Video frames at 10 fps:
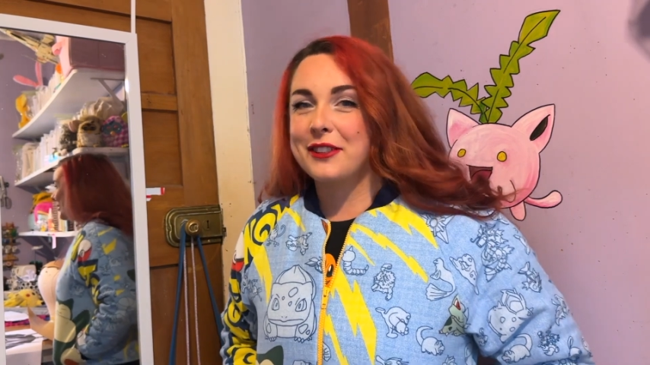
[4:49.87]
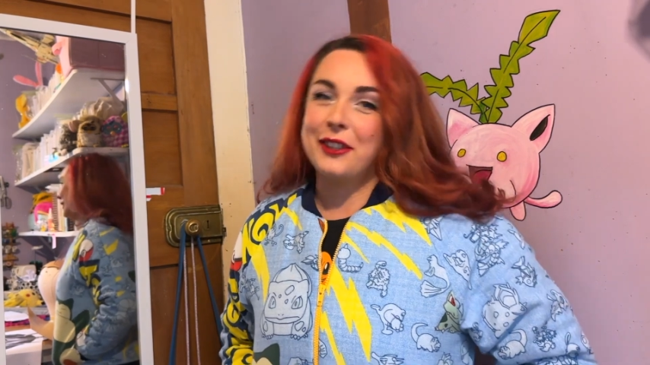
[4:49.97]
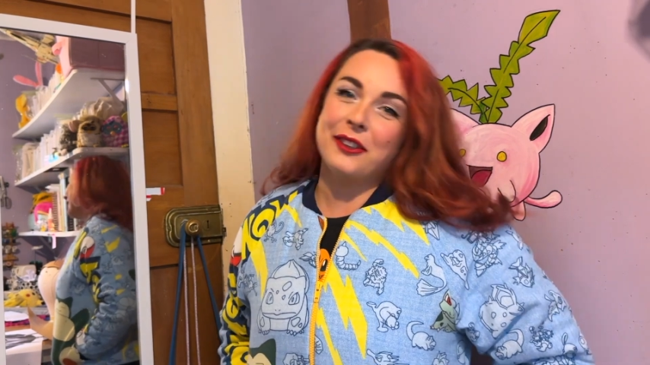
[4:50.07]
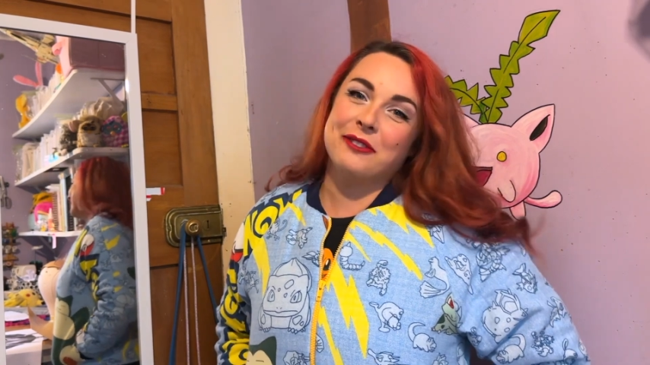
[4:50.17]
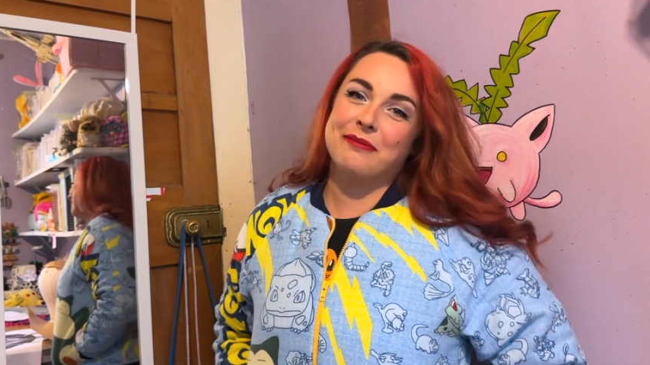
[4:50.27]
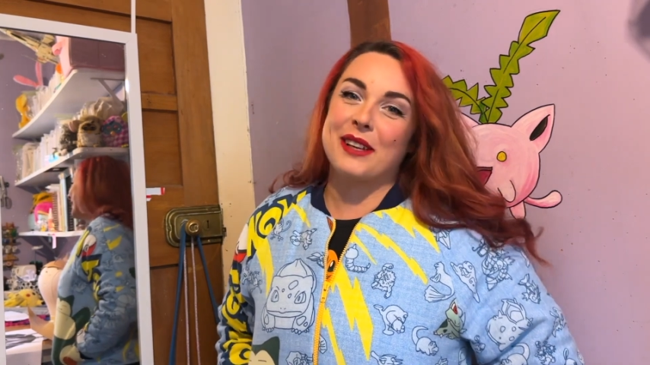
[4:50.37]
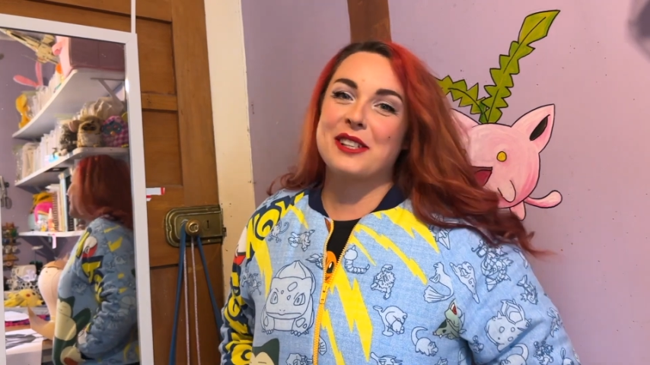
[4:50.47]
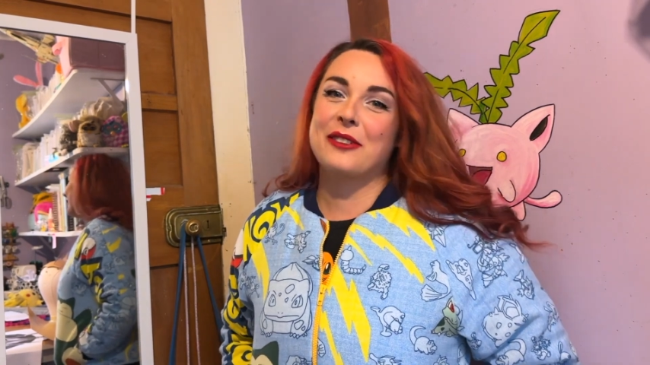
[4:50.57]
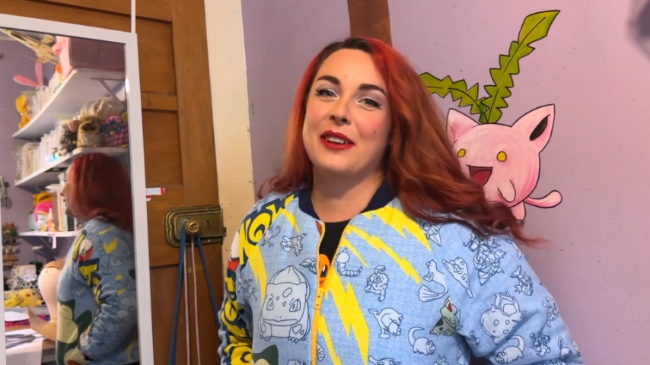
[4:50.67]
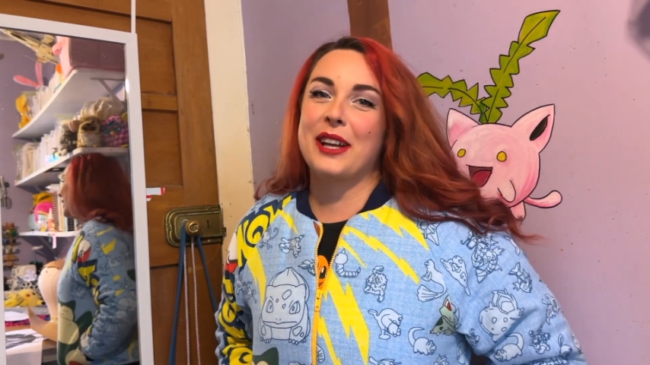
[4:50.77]
so make
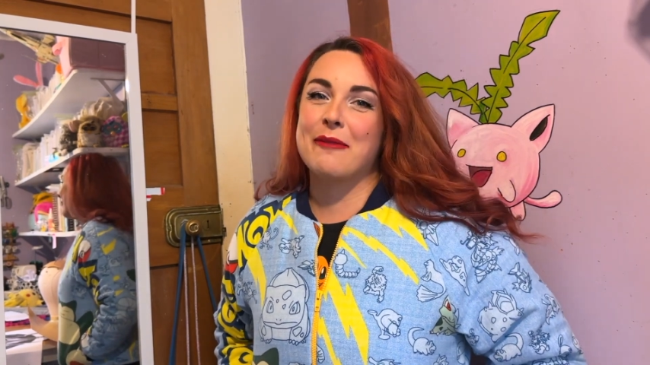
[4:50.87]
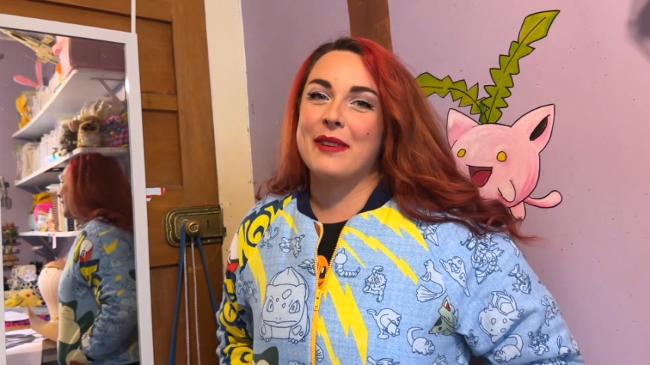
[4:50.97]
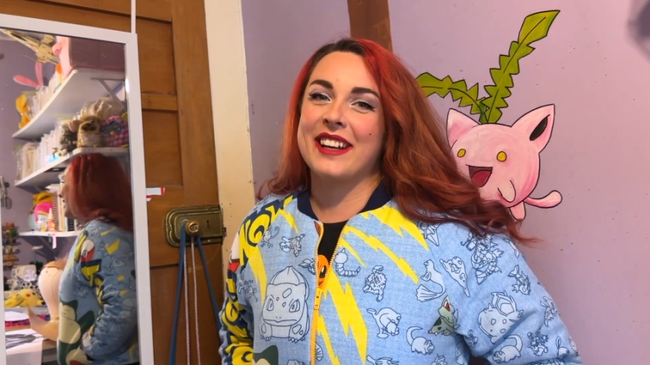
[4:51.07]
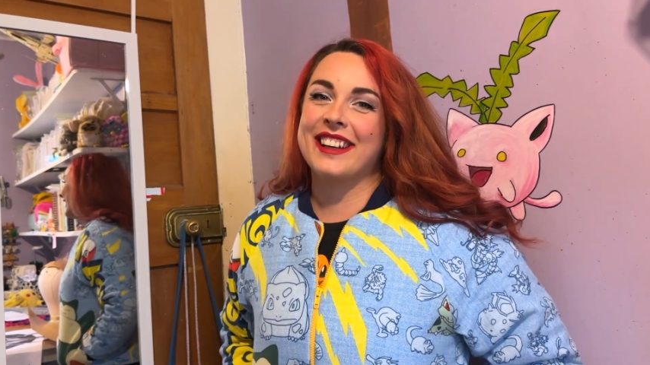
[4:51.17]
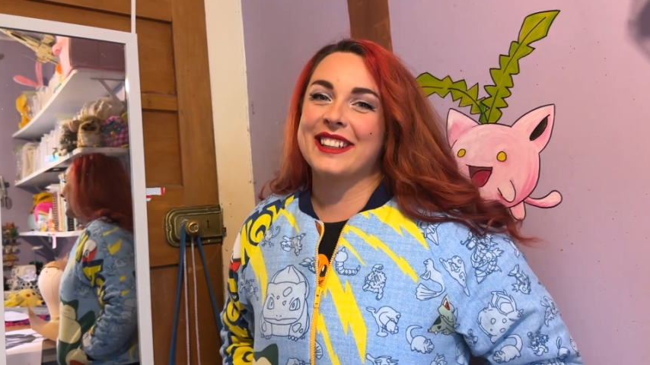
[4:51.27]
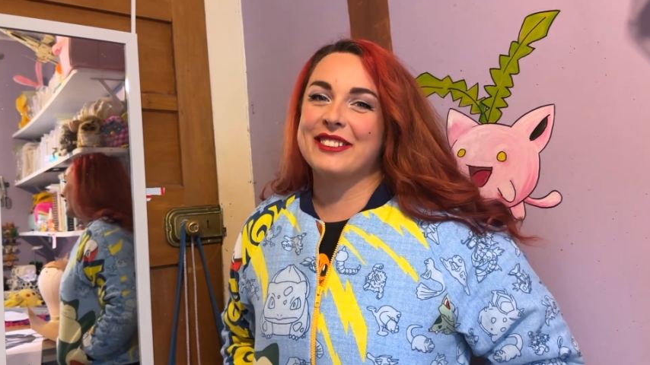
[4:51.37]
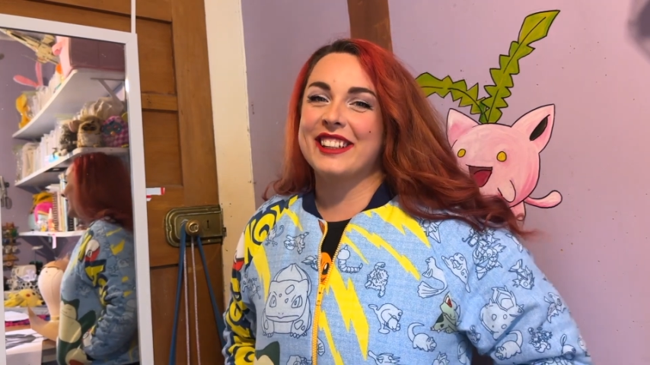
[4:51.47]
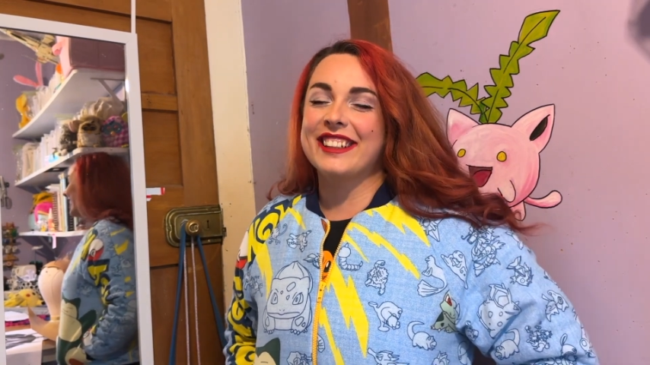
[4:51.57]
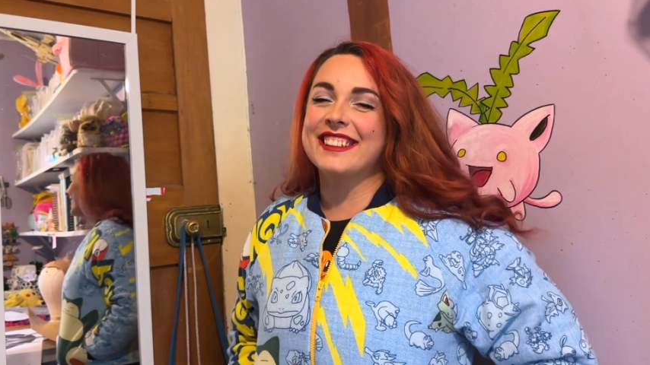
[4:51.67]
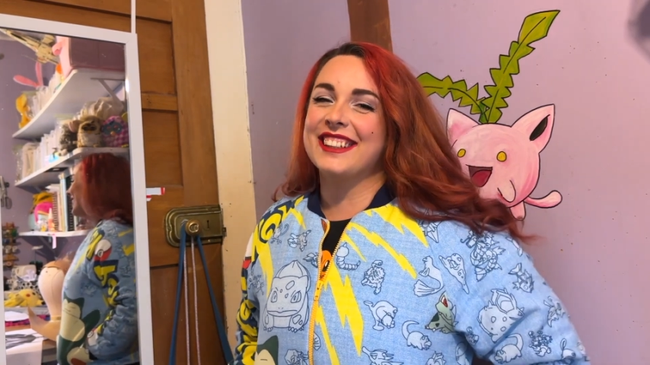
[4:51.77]
sure to come back next
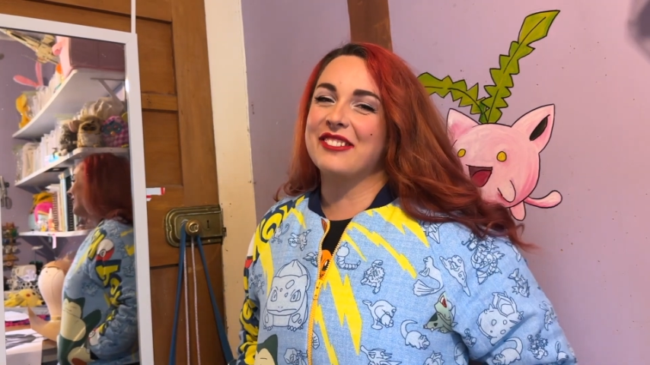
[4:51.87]
week and see